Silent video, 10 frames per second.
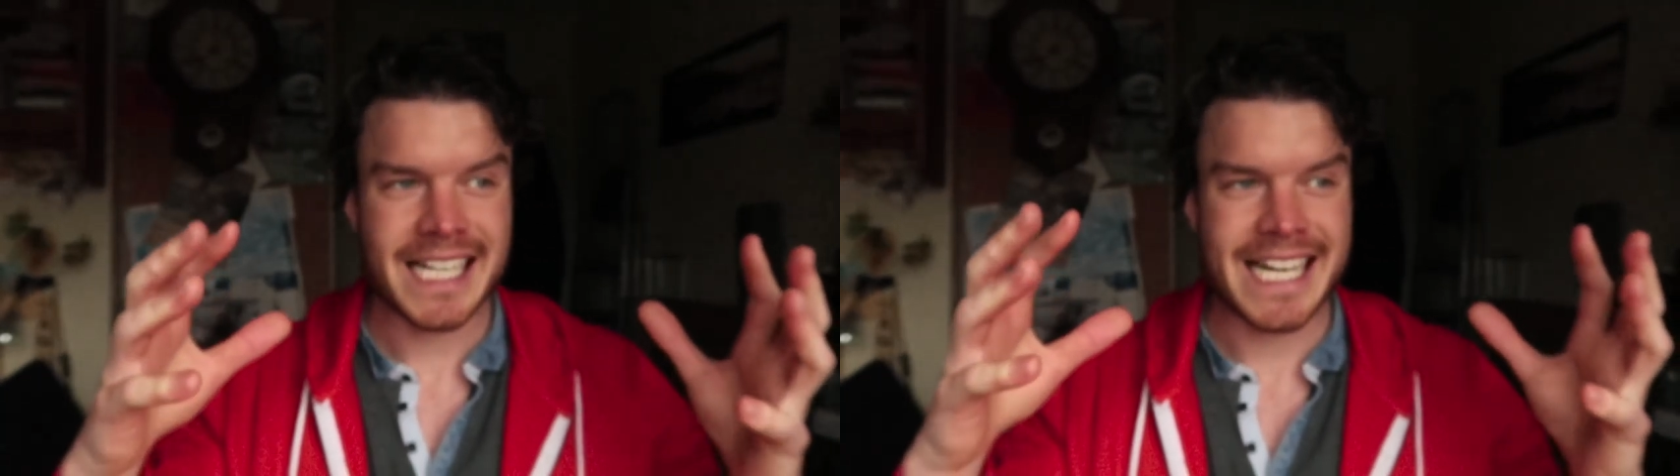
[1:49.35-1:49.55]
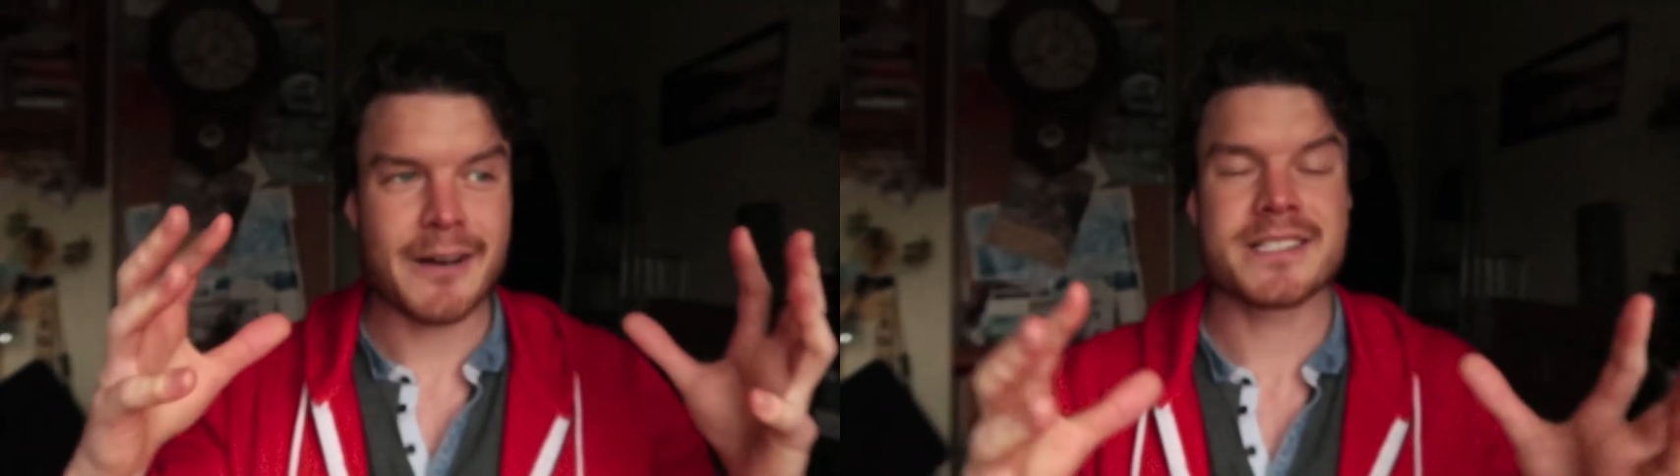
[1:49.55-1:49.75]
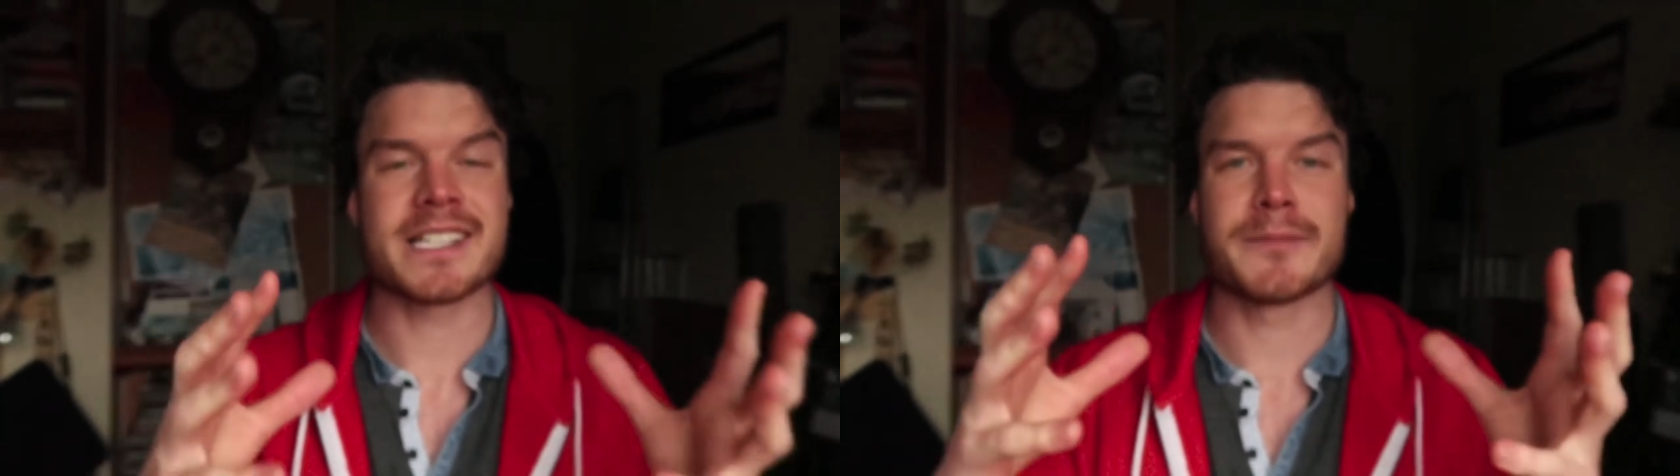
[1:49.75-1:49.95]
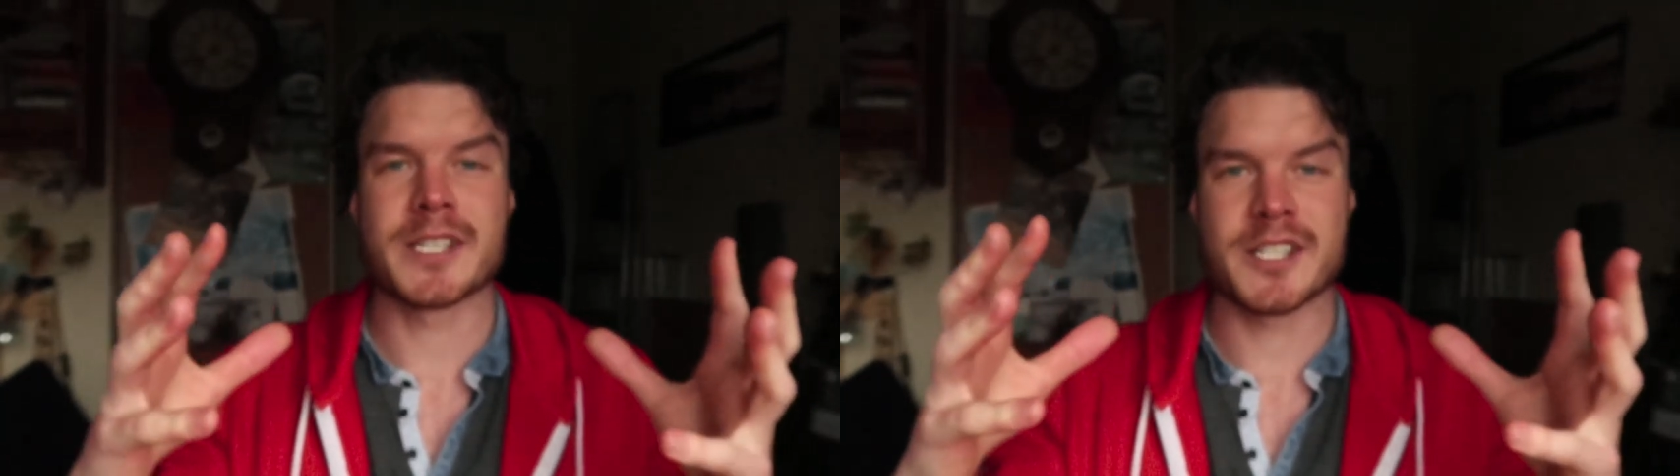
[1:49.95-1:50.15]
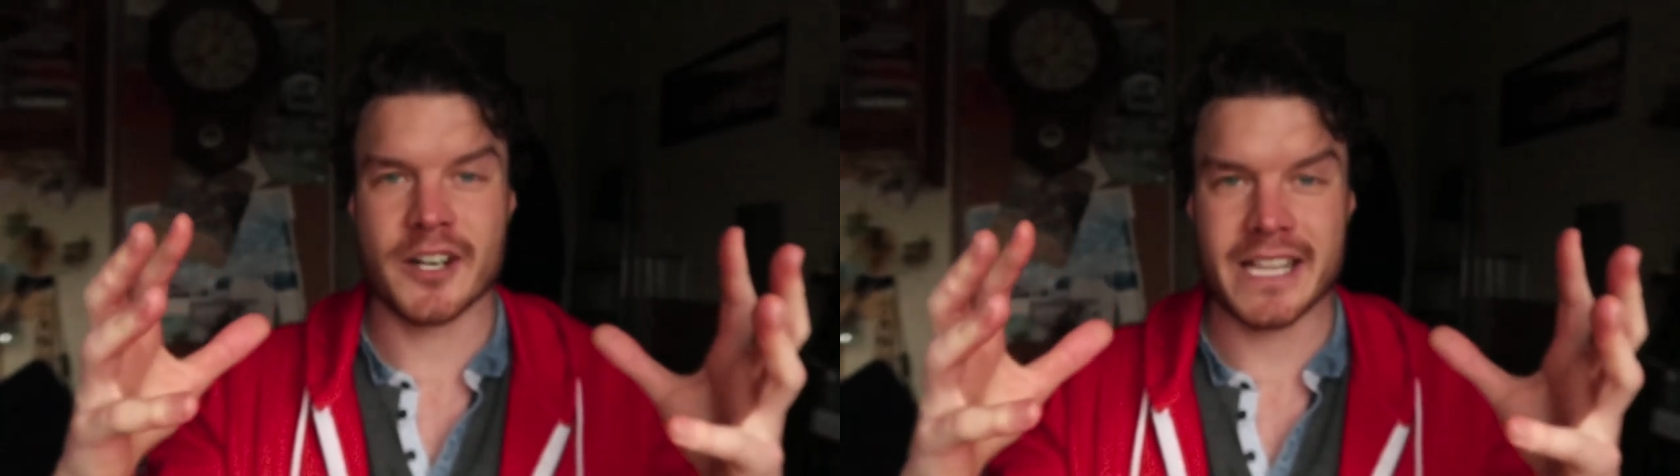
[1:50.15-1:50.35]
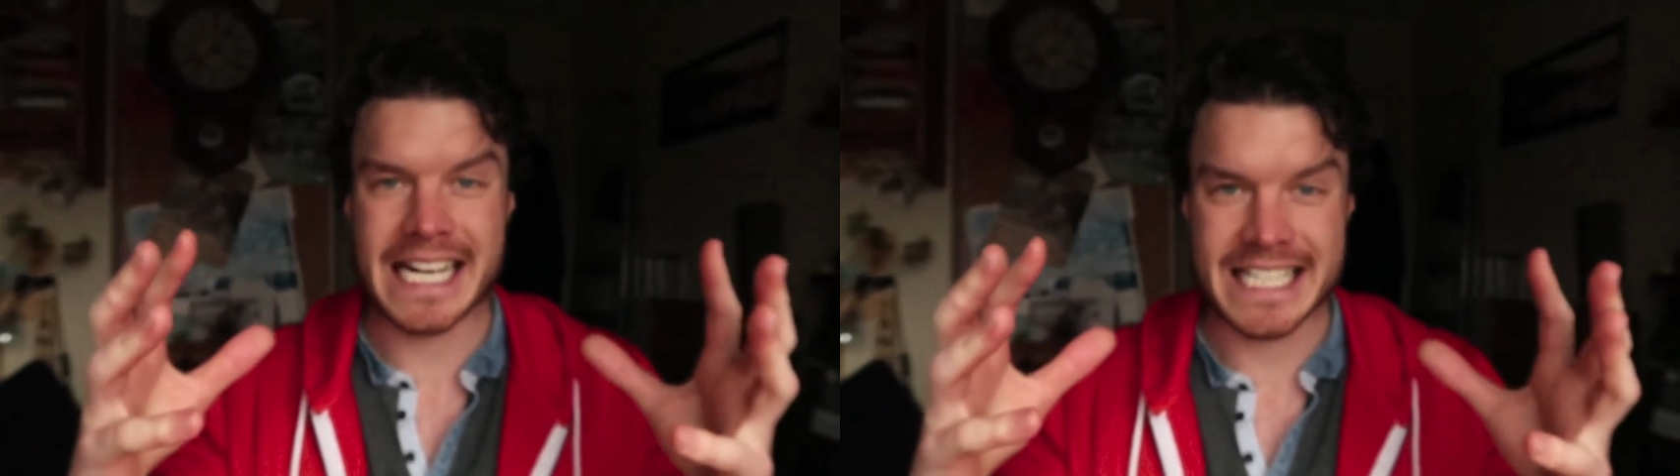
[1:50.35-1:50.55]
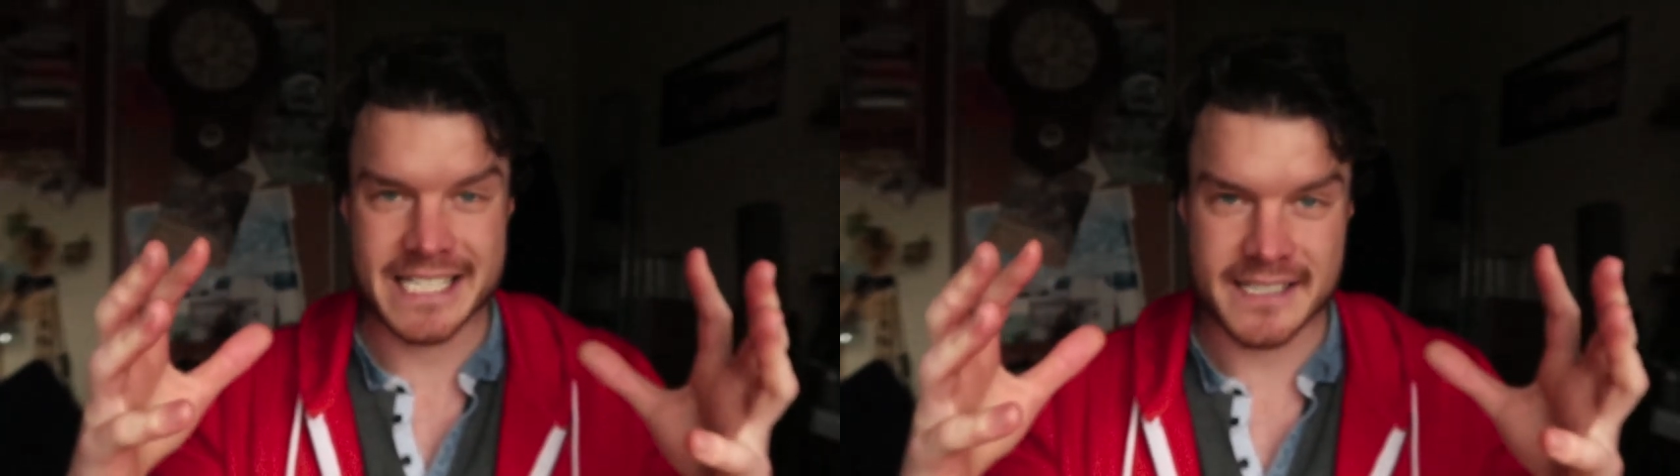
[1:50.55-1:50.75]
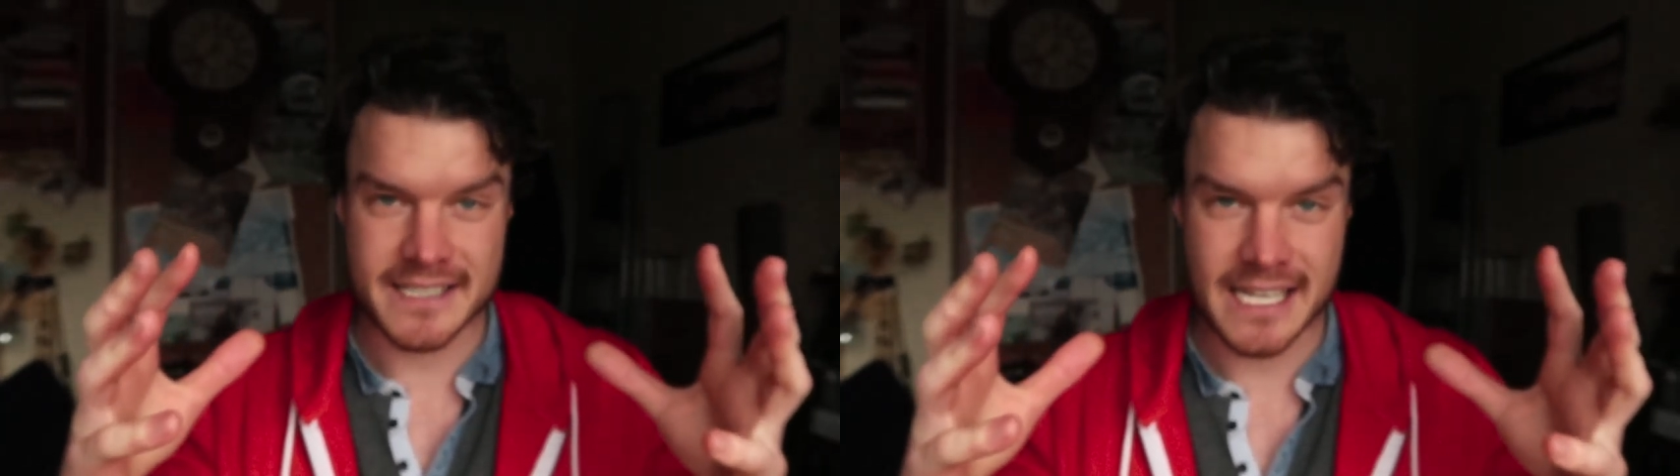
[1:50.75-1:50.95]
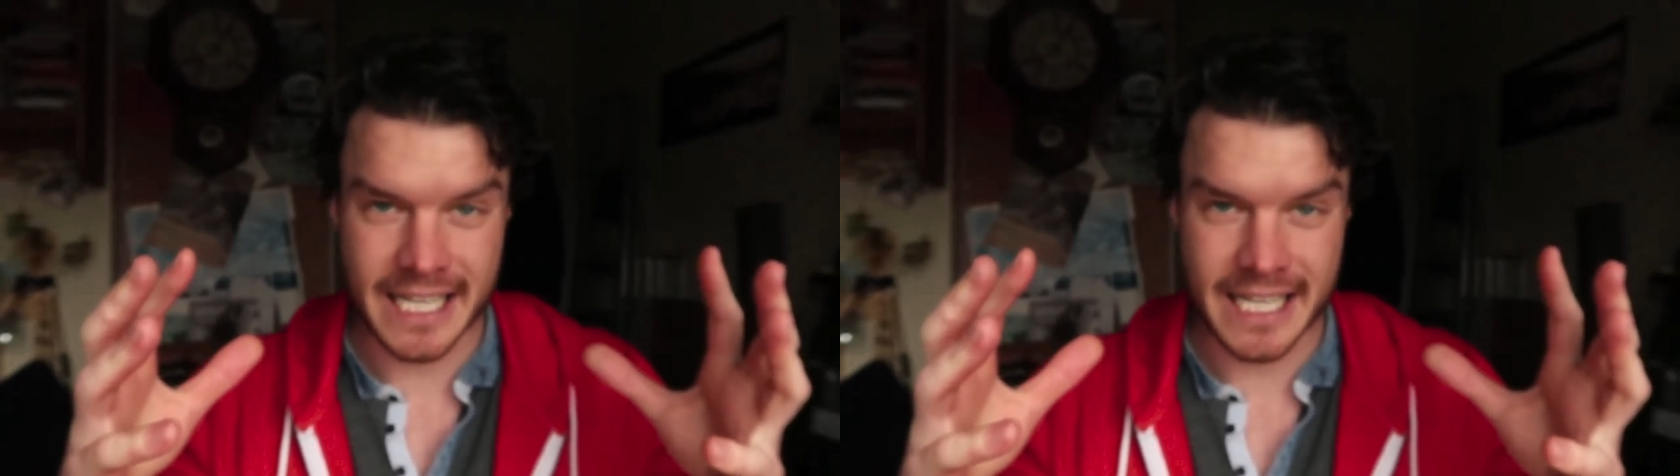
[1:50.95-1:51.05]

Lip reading: Now it's time to turn that into